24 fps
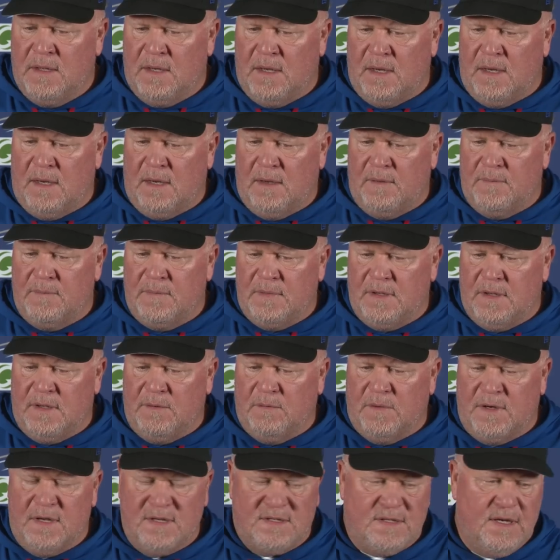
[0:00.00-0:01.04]

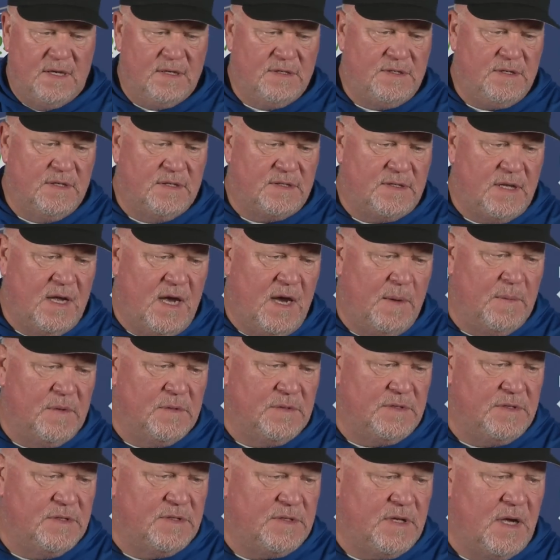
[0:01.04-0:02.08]
And when I say it's just time, it
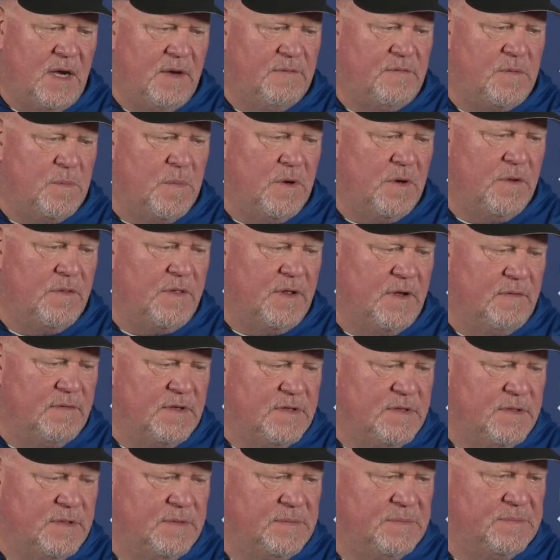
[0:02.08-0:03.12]
was just time for both of
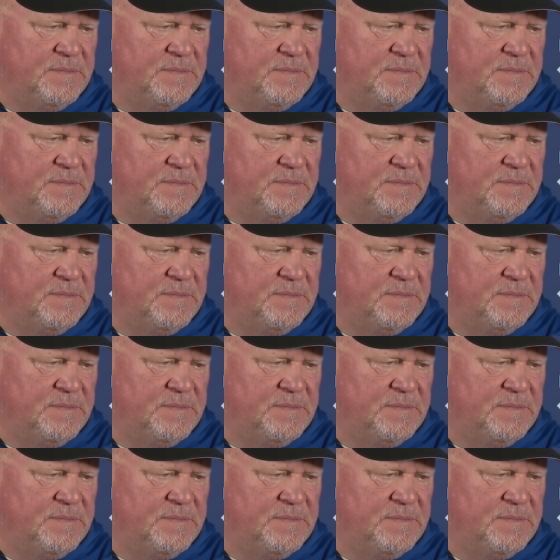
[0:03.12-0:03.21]
us.